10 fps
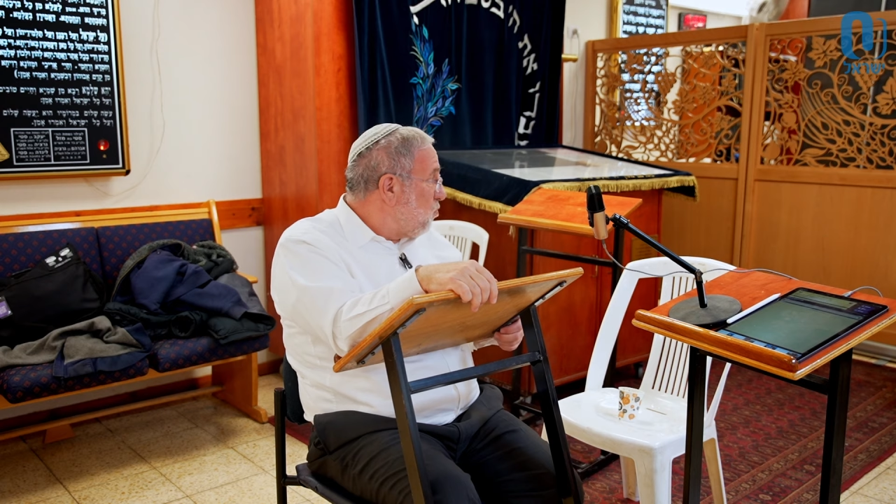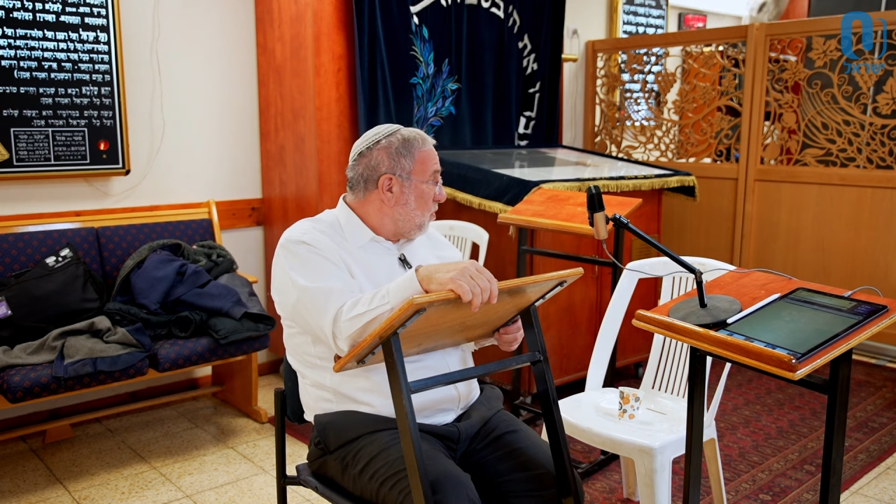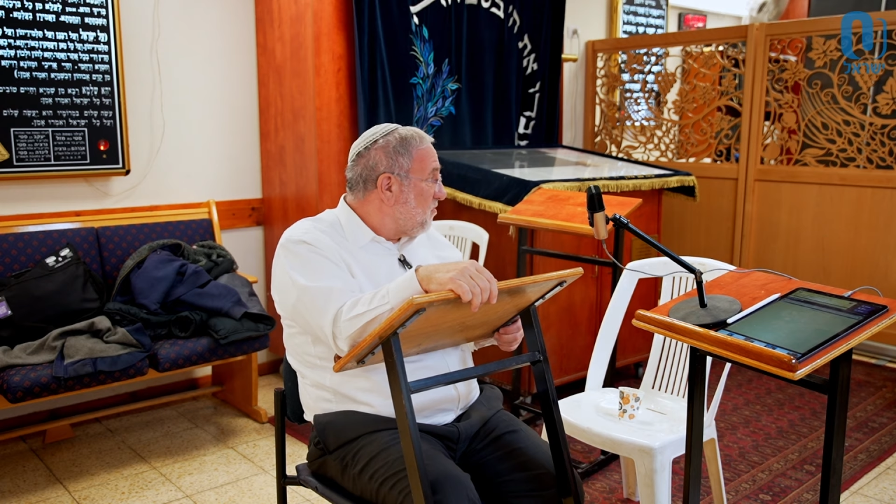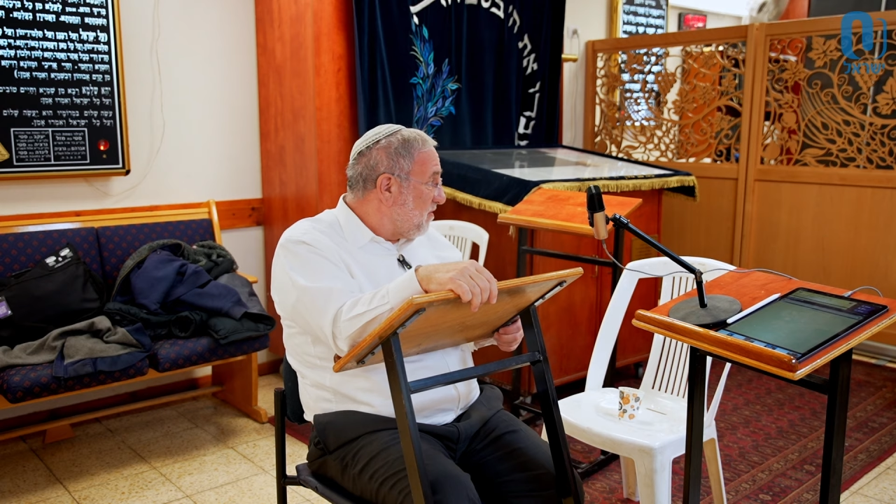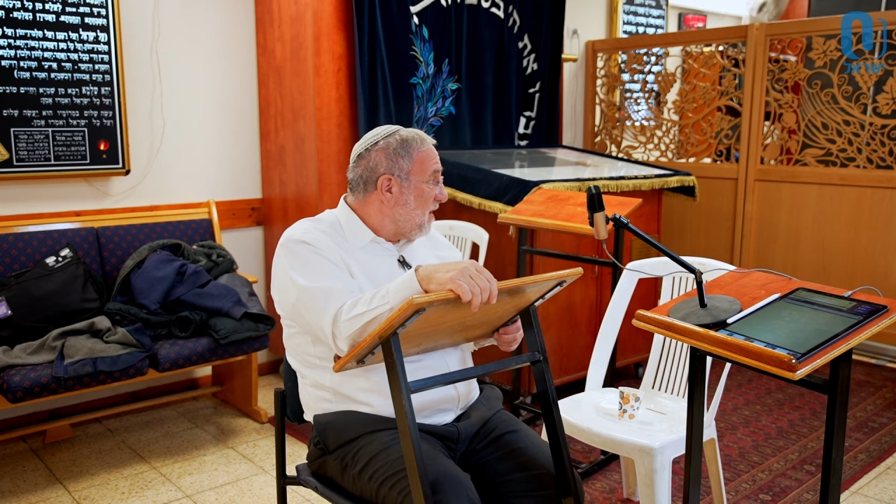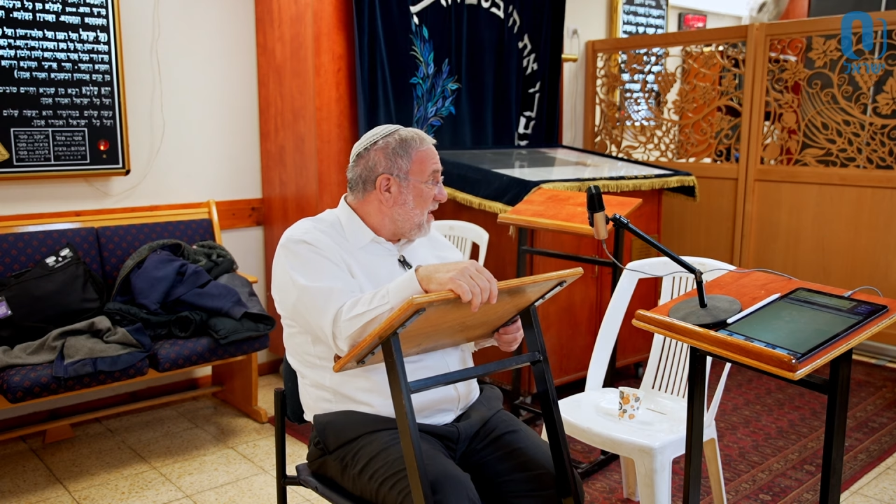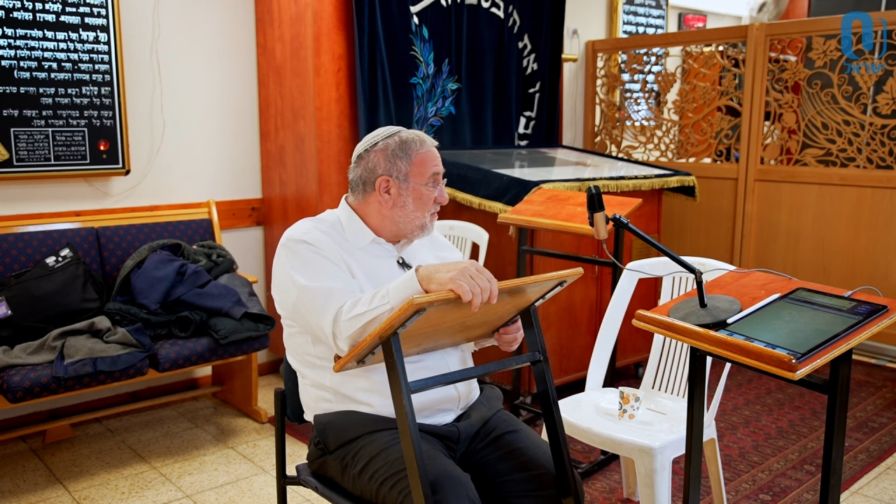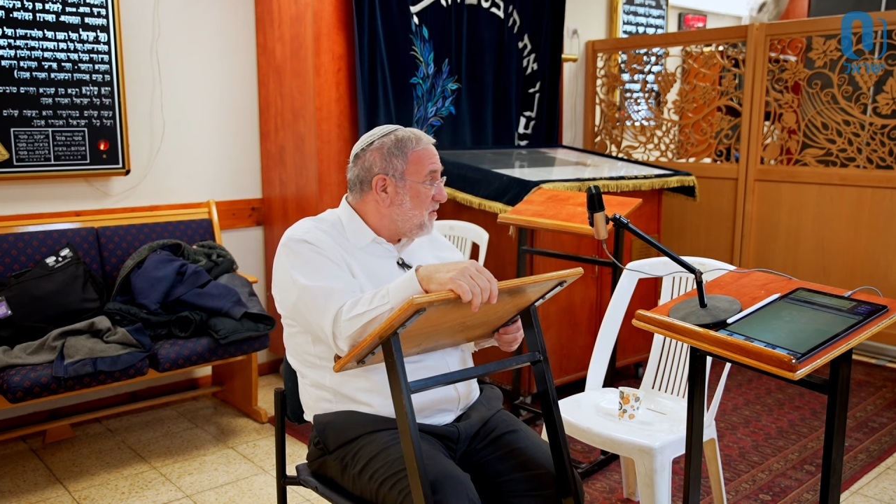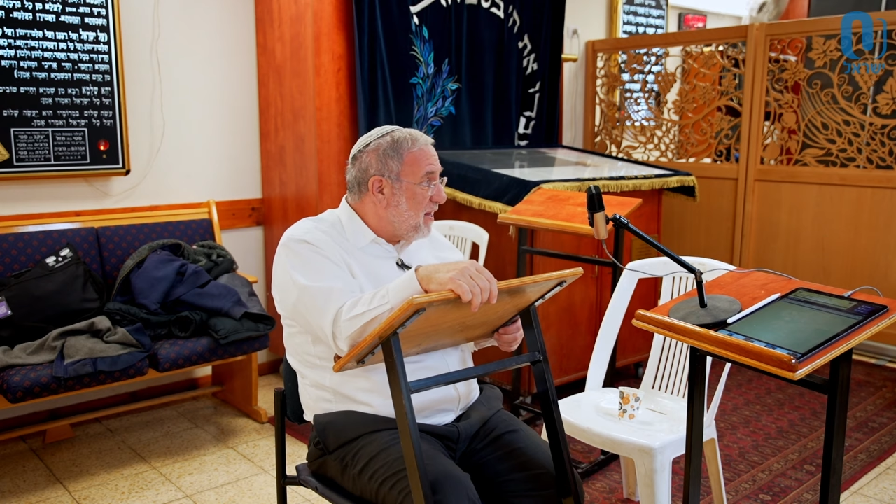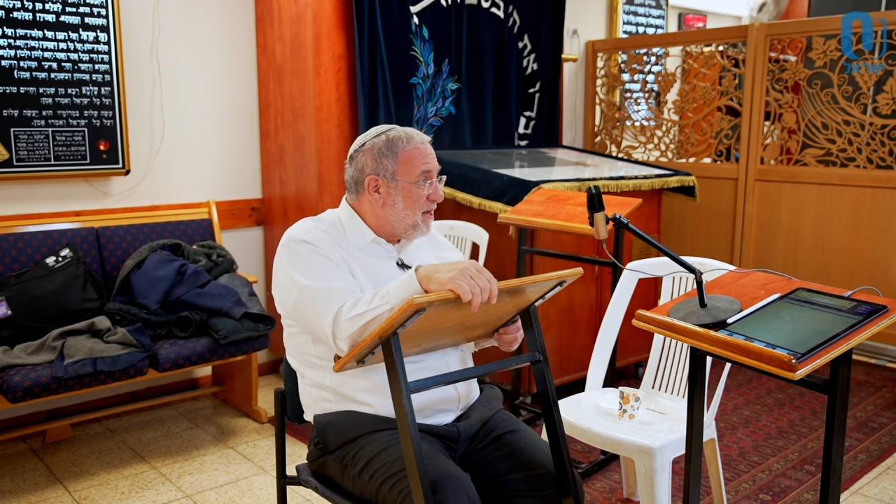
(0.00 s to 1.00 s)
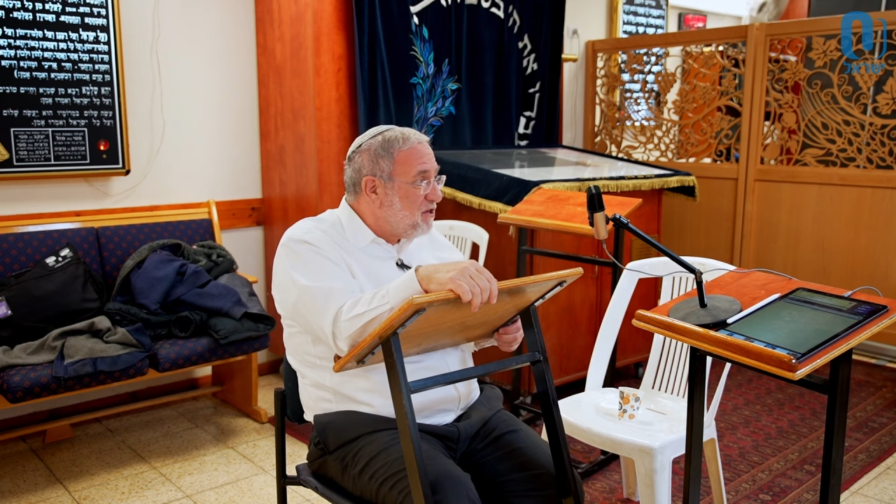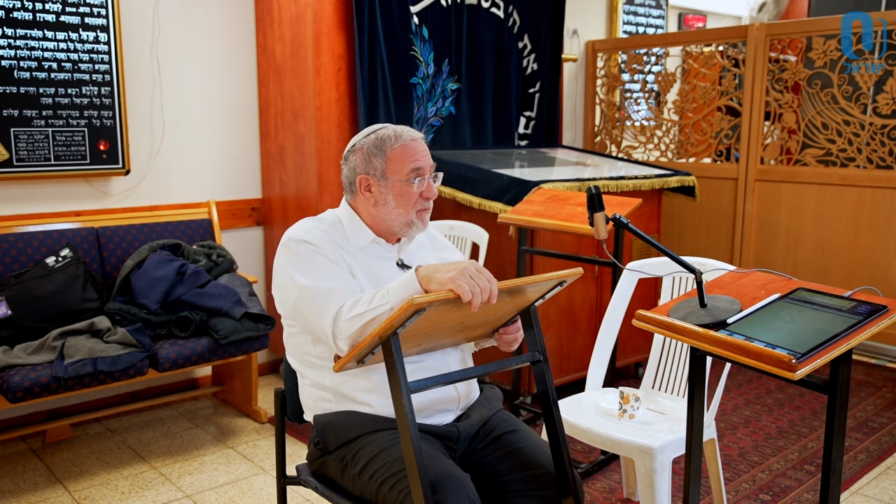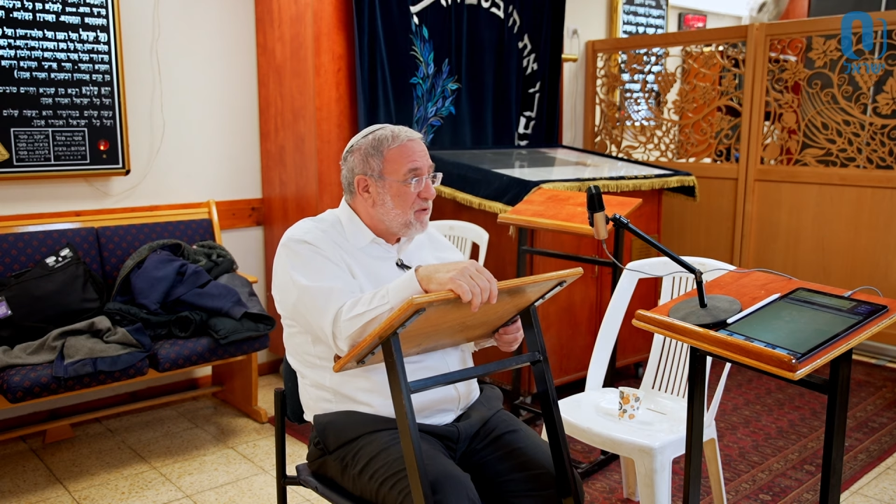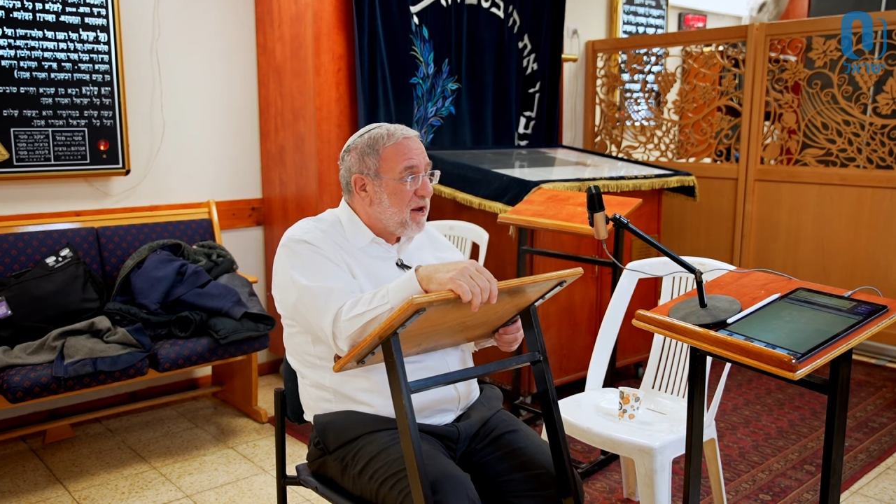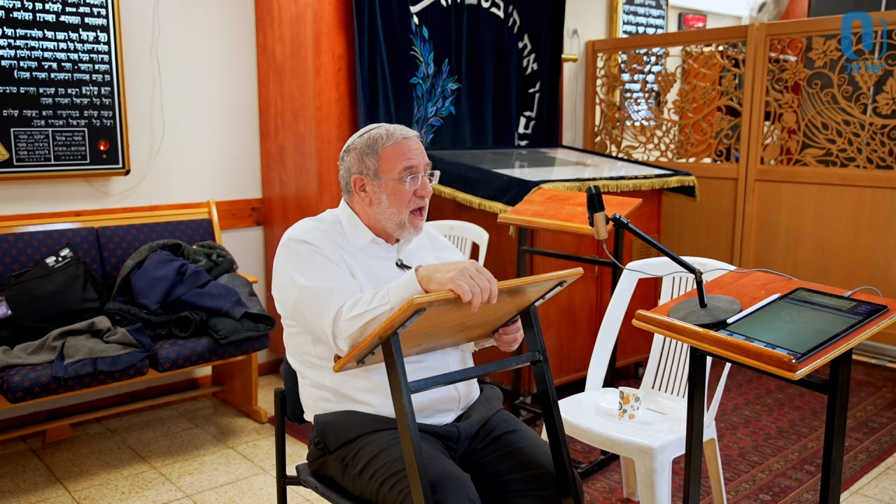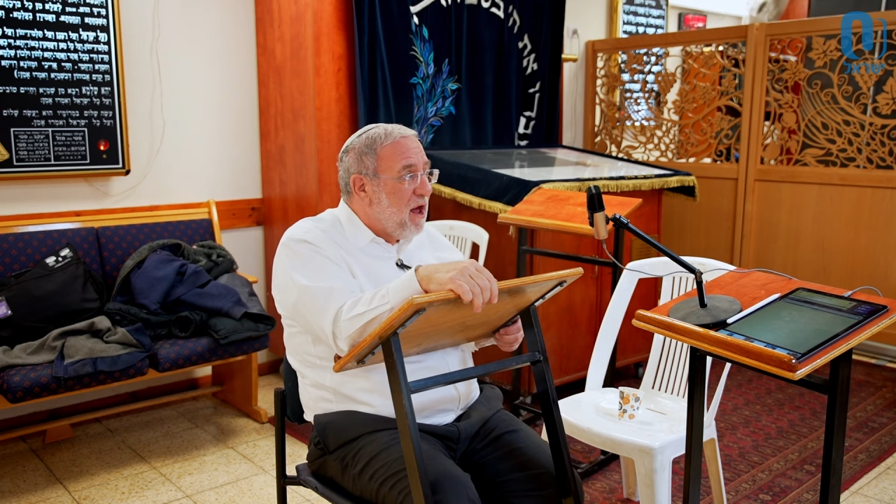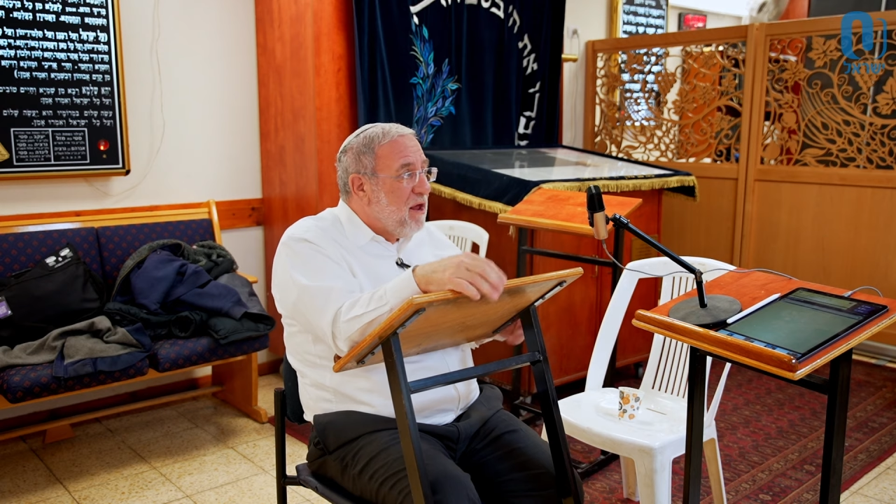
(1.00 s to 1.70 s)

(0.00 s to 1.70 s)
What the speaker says: were slaves in Egypt and